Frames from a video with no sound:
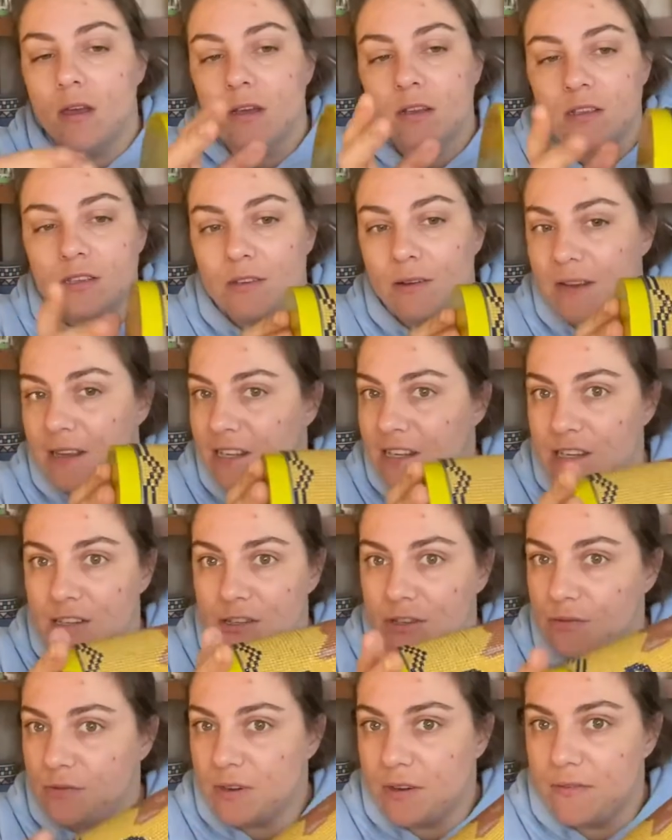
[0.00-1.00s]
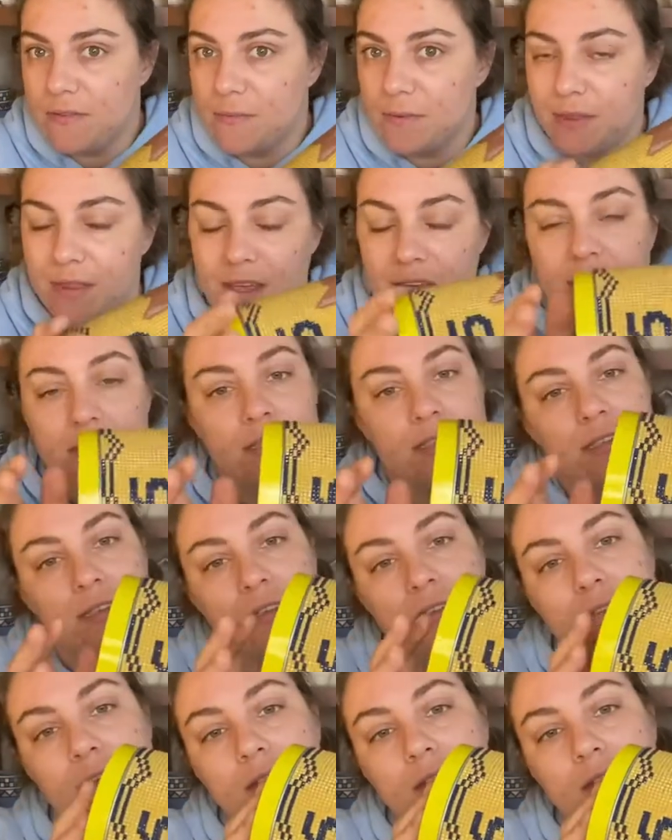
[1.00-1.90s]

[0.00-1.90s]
so I didn't do nothing with this.